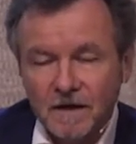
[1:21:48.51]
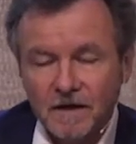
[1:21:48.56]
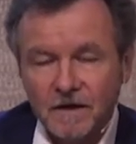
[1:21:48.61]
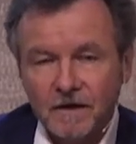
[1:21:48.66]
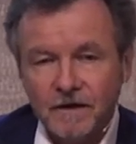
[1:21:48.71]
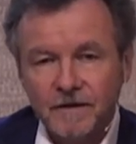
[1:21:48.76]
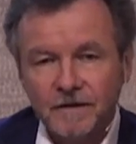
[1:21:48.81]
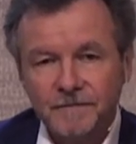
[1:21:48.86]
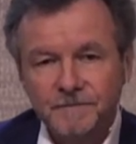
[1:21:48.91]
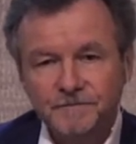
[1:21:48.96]

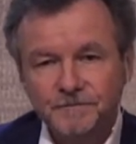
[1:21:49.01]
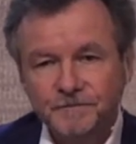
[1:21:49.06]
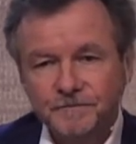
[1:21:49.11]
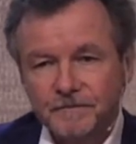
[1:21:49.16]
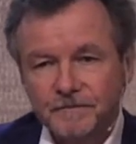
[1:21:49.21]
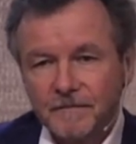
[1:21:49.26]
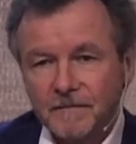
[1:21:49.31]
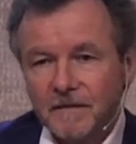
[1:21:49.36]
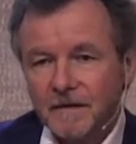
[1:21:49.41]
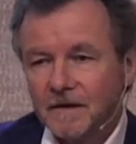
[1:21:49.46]

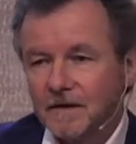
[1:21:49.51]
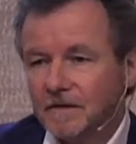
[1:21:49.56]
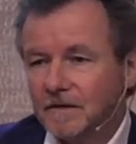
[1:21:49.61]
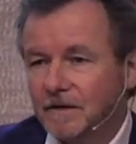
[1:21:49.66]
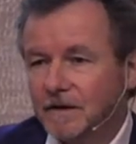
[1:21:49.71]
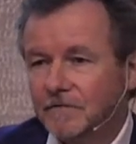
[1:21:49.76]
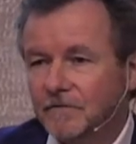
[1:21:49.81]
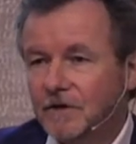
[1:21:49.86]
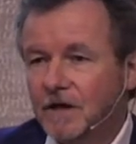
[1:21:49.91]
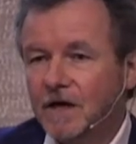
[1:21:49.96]
Um,
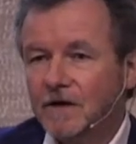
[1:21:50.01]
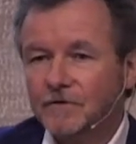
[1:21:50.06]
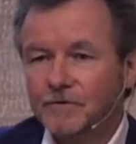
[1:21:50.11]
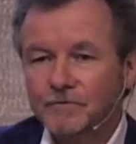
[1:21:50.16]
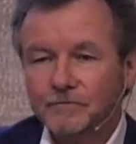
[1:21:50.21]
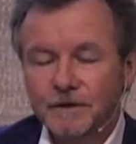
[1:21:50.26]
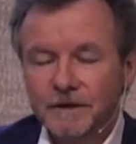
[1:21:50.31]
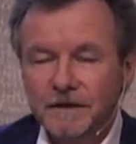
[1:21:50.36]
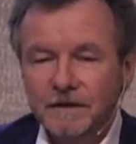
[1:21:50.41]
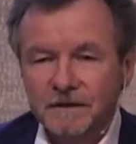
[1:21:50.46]
even how
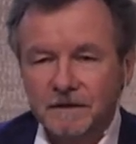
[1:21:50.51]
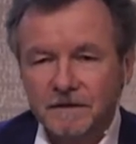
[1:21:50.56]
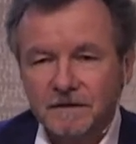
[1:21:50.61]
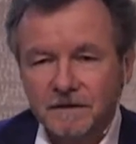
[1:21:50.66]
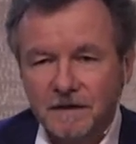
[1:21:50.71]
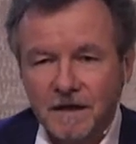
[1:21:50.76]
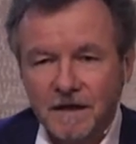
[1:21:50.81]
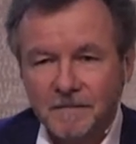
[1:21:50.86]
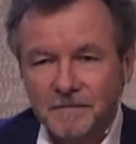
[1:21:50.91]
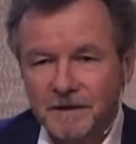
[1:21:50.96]
you
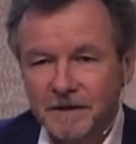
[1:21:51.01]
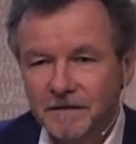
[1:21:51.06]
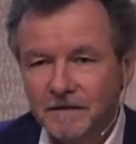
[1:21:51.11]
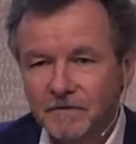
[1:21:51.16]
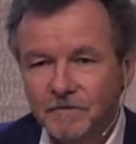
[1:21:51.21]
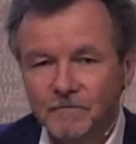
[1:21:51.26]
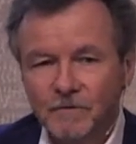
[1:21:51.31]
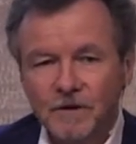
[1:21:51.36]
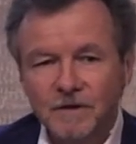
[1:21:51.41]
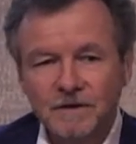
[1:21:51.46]
eat. I mean,
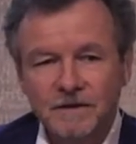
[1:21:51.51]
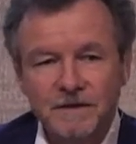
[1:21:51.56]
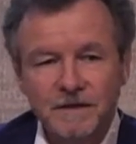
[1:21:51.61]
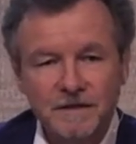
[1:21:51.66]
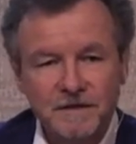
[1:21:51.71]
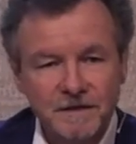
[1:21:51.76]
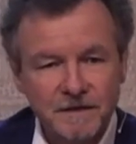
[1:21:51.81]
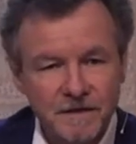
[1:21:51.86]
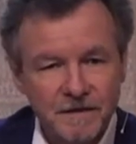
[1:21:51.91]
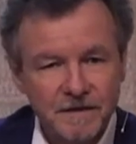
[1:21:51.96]
what
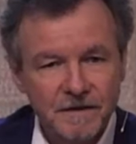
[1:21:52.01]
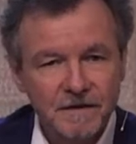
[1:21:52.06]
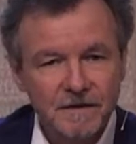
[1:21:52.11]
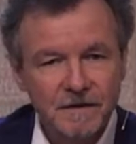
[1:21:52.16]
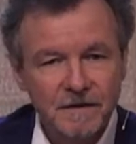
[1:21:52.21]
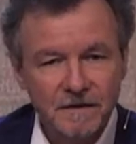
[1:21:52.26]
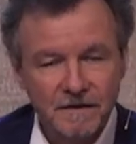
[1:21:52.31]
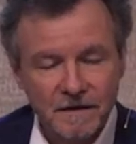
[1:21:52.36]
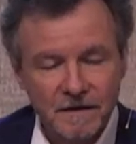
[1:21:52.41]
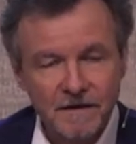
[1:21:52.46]
is
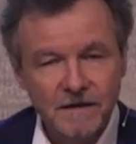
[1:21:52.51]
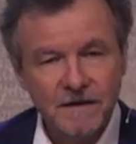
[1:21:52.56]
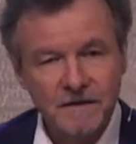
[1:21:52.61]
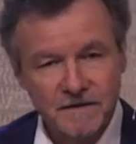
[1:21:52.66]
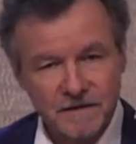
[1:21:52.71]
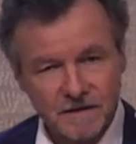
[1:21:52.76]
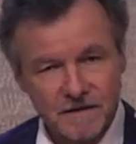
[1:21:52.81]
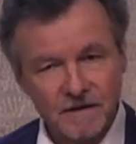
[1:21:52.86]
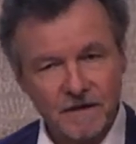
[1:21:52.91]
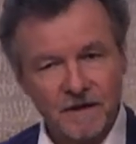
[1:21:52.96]
the,
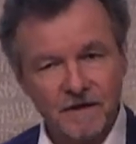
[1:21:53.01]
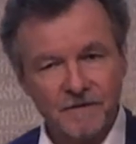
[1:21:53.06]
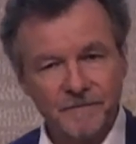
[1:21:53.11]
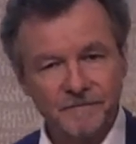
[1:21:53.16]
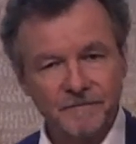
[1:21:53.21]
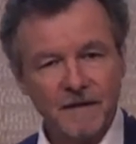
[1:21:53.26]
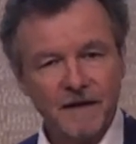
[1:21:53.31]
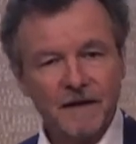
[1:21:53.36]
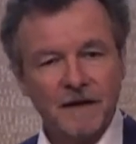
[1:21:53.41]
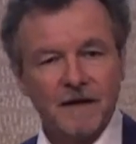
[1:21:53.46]
it's,
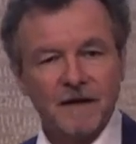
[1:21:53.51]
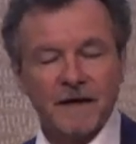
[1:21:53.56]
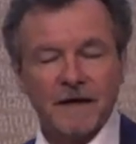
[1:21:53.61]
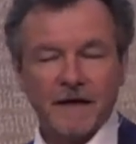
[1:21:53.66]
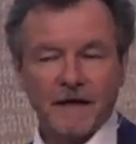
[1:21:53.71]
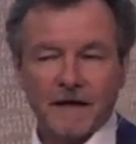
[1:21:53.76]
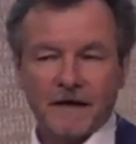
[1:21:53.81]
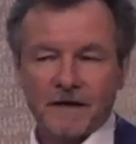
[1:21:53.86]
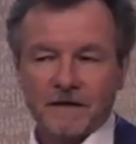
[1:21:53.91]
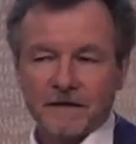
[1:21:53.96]
um,
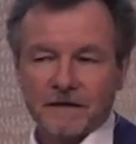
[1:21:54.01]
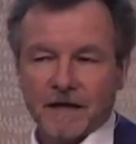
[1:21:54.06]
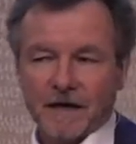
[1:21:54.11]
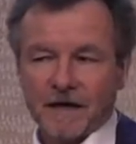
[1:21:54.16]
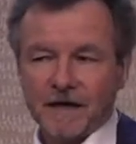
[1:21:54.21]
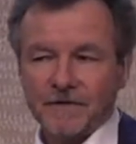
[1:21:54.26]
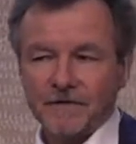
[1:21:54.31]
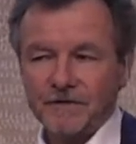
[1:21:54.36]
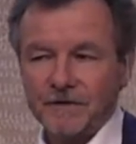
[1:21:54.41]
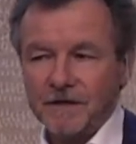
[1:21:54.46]
and
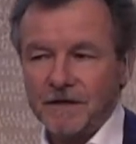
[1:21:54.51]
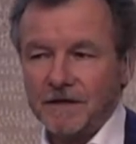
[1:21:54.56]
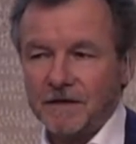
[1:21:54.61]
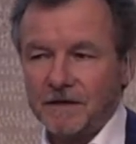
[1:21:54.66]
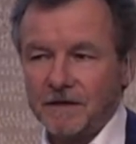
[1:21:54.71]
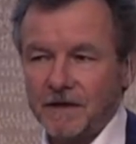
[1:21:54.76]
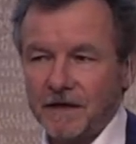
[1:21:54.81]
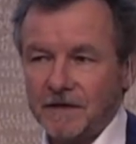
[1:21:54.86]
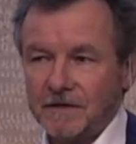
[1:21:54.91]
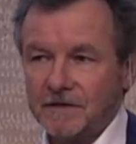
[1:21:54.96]
I
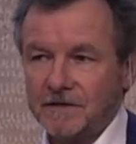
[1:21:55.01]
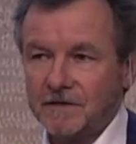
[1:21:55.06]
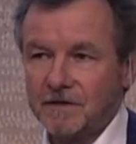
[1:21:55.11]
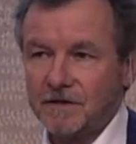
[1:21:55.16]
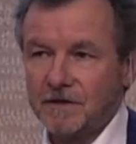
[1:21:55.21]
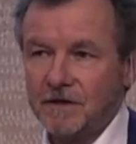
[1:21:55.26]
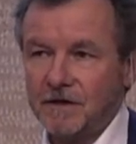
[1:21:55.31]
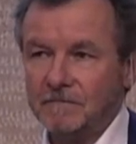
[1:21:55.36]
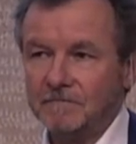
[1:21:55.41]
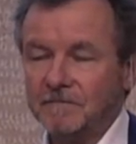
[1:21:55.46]
think that
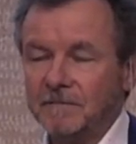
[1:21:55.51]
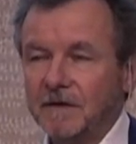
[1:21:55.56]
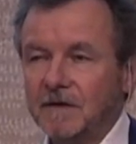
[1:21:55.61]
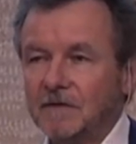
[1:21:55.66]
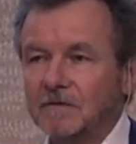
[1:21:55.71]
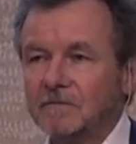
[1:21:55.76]
um,